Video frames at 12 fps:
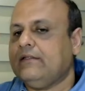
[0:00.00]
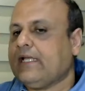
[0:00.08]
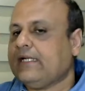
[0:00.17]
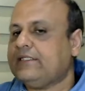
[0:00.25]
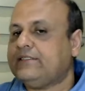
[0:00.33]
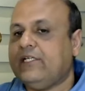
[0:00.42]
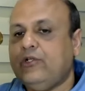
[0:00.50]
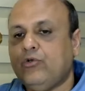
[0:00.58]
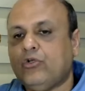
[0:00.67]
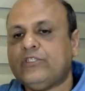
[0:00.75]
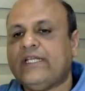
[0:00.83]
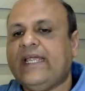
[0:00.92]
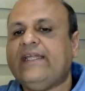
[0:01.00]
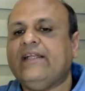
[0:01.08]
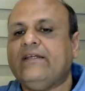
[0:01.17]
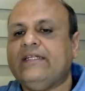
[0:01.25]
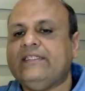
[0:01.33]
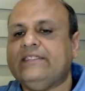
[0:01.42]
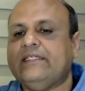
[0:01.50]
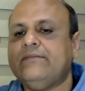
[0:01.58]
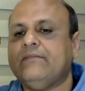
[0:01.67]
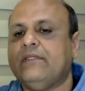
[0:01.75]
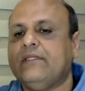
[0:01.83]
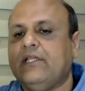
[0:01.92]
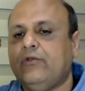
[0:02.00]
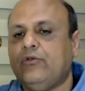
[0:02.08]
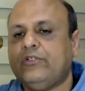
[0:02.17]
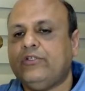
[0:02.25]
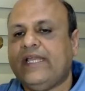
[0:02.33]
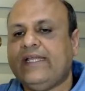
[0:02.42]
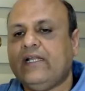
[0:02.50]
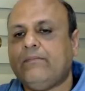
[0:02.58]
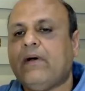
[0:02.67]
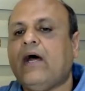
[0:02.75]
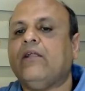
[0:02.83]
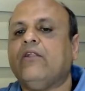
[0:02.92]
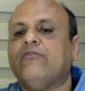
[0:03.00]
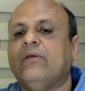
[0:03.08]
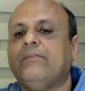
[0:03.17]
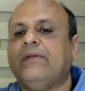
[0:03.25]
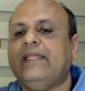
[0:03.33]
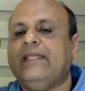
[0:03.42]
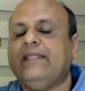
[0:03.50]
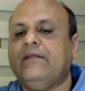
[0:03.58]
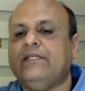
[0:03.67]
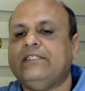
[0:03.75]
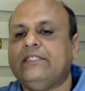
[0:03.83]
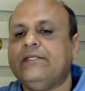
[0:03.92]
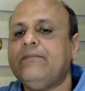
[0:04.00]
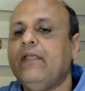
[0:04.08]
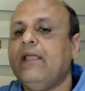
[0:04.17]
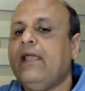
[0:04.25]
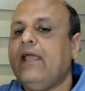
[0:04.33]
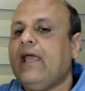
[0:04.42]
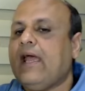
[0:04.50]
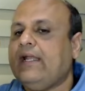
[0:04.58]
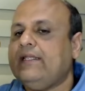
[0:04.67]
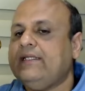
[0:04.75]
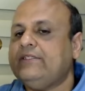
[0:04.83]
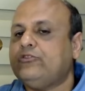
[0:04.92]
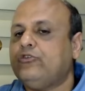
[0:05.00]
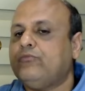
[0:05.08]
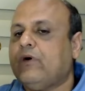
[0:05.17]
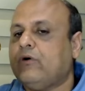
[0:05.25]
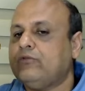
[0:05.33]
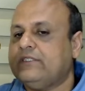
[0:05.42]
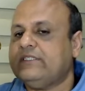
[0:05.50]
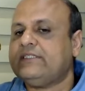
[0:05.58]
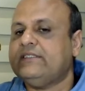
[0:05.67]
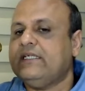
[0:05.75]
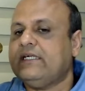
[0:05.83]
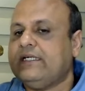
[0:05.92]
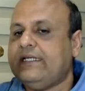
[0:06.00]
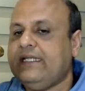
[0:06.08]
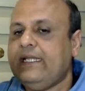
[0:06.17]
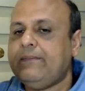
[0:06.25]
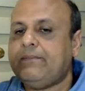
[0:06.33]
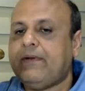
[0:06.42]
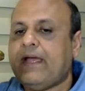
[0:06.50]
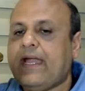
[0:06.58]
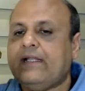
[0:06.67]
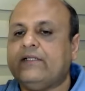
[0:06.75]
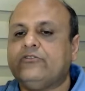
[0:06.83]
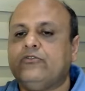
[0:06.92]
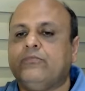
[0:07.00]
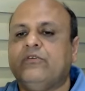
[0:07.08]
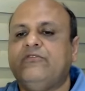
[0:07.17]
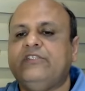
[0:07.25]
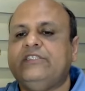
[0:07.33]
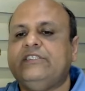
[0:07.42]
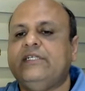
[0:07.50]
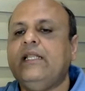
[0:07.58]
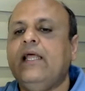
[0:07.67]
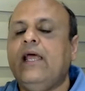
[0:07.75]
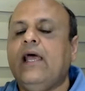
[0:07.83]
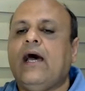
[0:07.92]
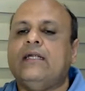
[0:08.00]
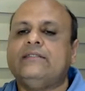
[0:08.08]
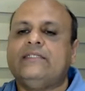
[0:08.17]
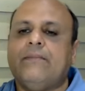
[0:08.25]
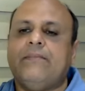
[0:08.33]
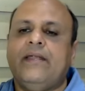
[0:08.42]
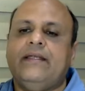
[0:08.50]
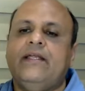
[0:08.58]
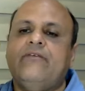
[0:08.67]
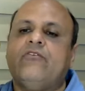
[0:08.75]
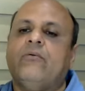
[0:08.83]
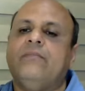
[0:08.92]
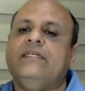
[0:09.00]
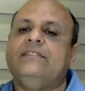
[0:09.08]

that is the urogenital region, the urogenital part of the perineal region. And these two pouches, the deep and the superficial, are separated from